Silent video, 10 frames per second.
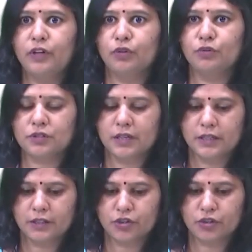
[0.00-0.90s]
we use
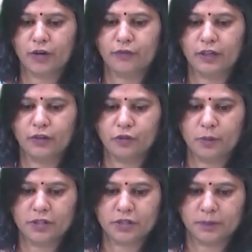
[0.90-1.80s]
the geographic
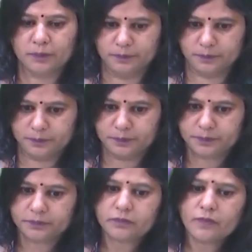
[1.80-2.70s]
information.
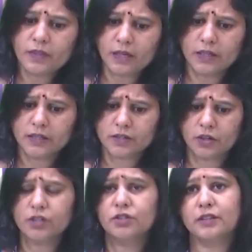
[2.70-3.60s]
It has got